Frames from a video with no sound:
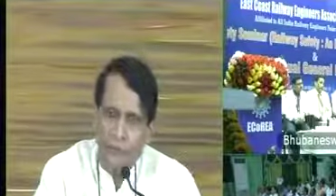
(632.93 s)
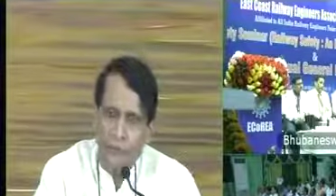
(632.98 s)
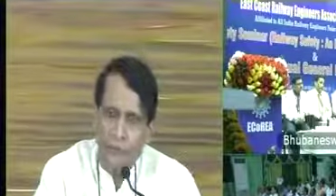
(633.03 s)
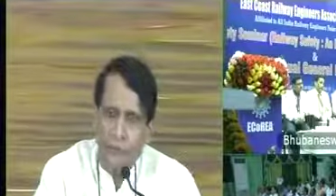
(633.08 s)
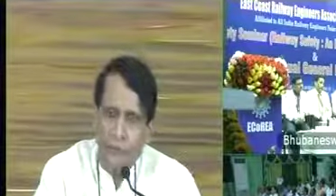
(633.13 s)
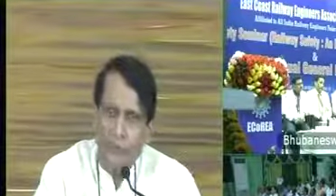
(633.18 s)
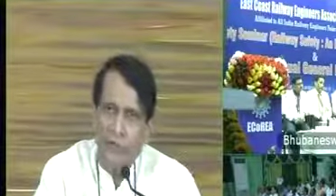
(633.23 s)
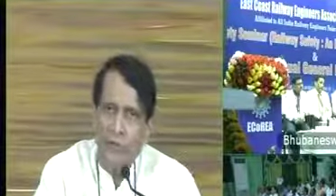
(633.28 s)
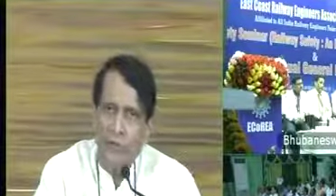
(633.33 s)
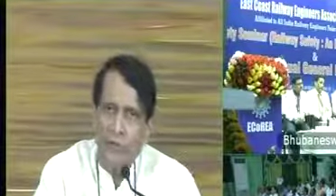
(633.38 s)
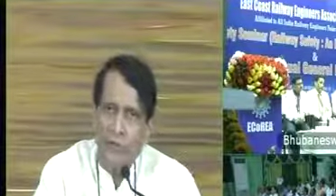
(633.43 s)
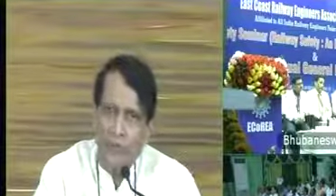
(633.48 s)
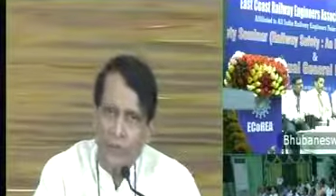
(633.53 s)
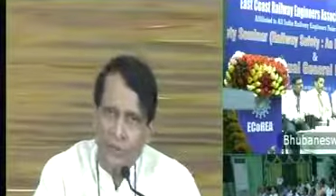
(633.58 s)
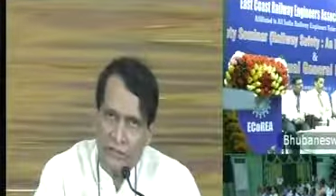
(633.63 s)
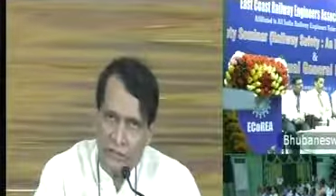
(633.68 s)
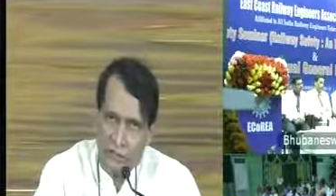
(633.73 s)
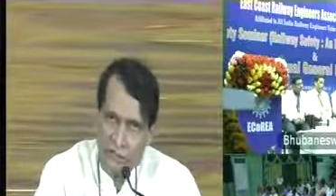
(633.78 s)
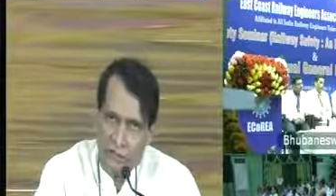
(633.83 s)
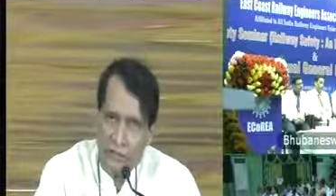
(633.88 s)
of the general
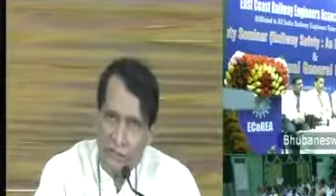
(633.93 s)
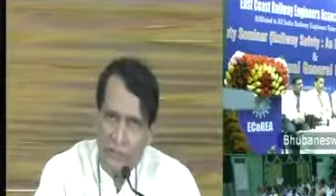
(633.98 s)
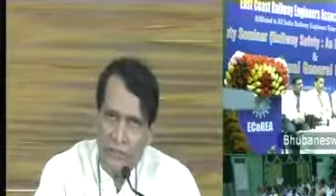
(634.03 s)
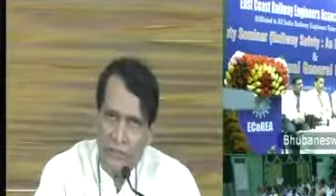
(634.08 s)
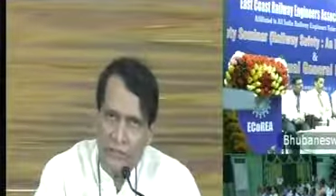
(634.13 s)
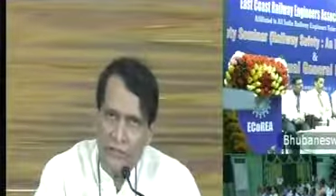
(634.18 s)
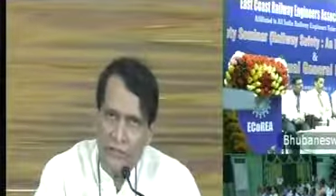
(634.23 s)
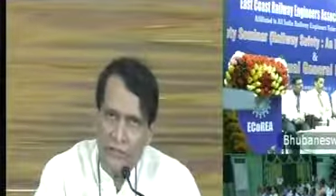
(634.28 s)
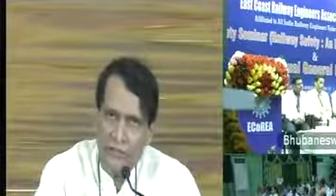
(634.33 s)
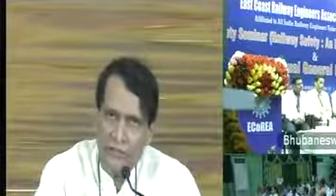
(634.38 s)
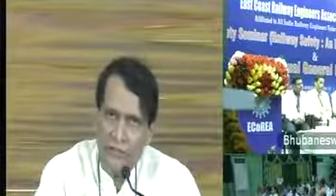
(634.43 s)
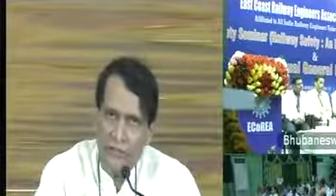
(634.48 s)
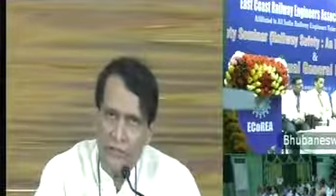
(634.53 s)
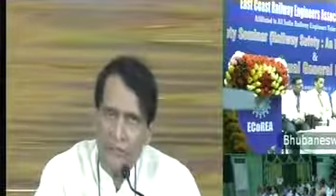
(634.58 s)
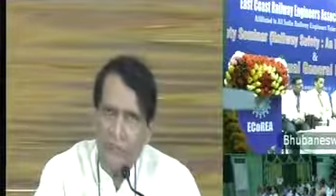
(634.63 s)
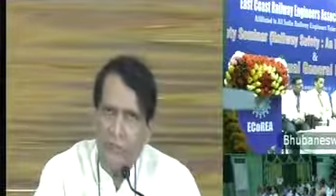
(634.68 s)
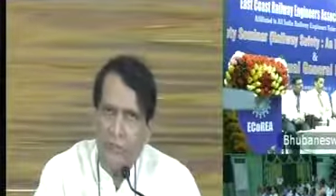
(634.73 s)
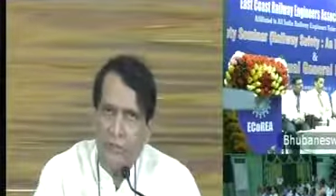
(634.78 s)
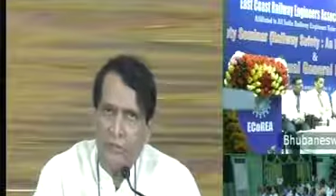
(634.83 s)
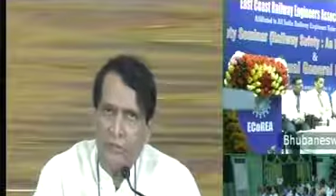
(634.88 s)
managers, of
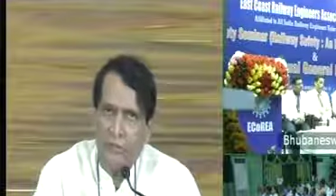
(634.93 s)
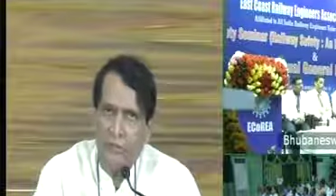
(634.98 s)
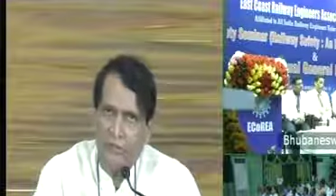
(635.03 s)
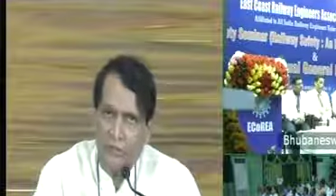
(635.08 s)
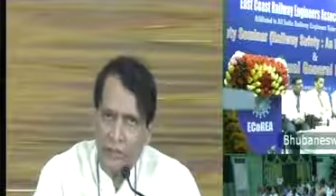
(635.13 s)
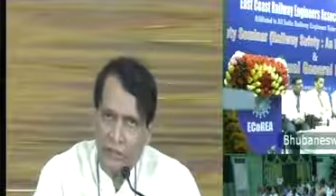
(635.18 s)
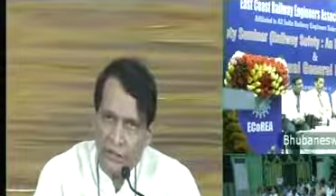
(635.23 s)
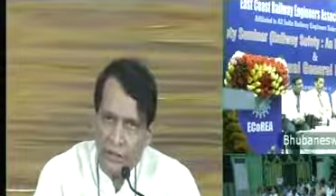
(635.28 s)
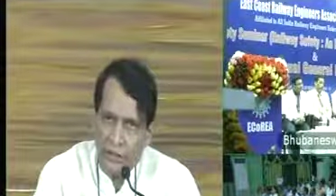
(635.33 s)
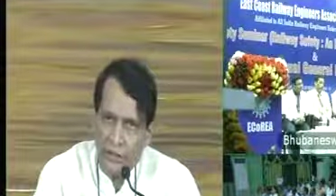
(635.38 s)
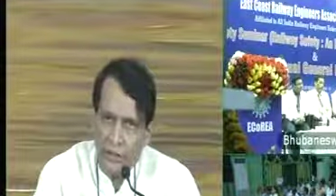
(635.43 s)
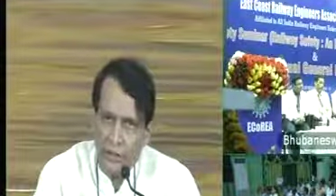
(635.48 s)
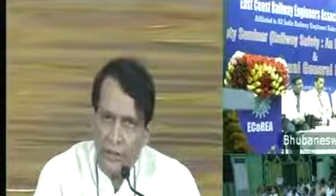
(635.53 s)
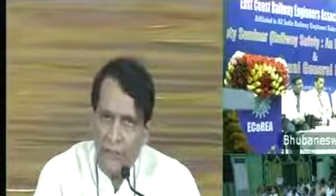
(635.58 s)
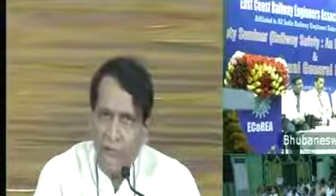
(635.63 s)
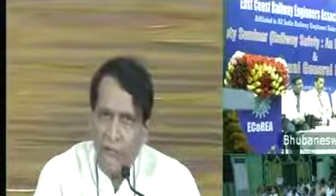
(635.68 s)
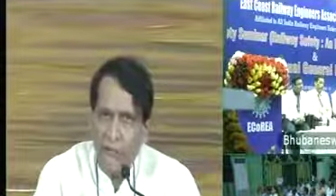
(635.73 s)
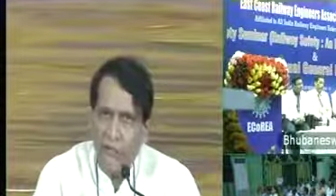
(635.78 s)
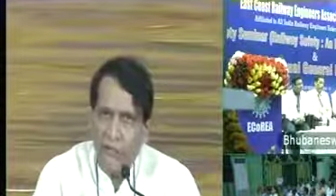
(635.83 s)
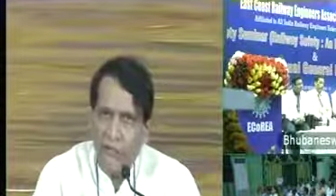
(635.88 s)
the DRMs, and
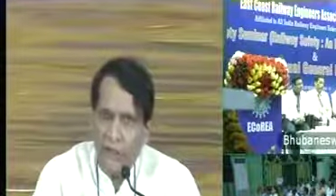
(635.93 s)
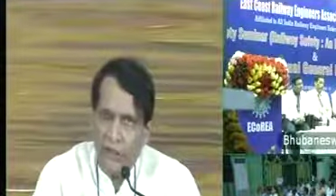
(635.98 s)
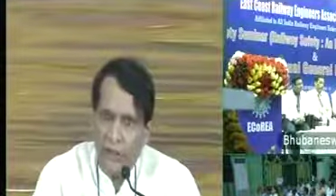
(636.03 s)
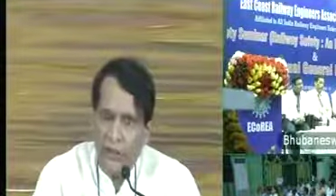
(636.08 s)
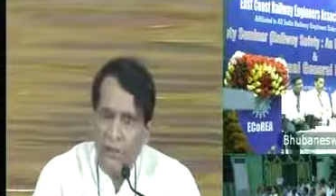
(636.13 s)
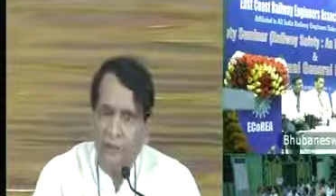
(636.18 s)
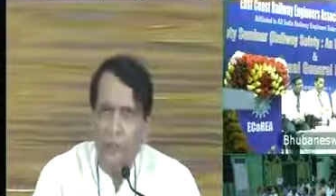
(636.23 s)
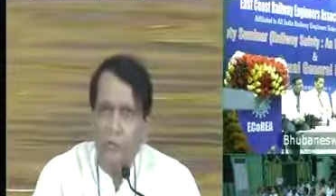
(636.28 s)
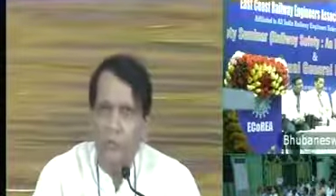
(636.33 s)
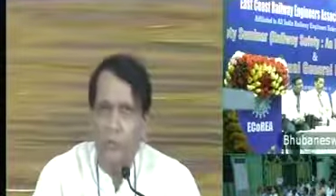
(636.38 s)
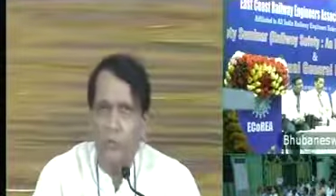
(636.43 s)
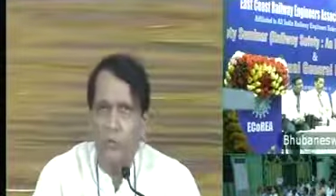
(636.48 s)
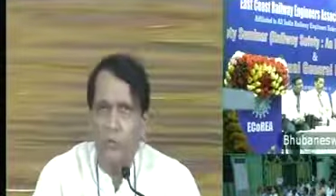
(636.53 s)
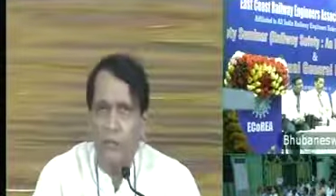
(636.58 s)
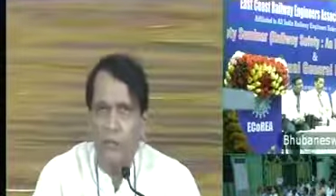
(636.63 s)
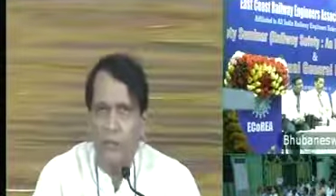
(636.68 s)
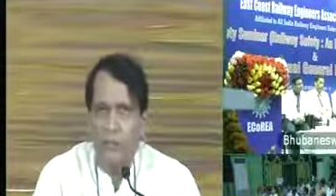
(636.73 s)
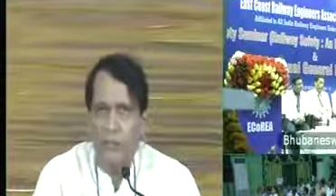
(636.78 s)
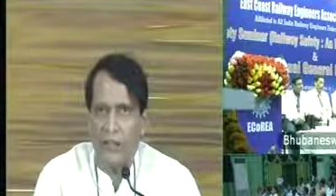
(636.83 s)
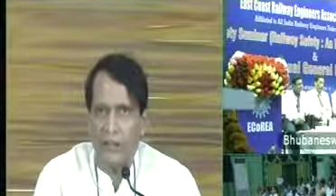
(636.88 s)
all the people who work in the
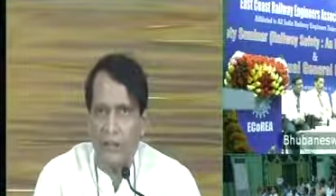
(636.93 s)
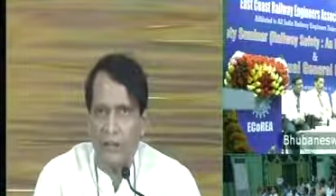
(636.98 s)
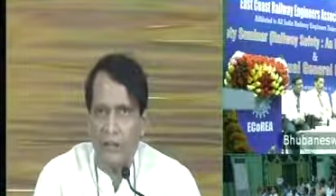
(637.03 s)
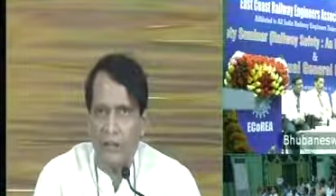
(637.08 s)
railways.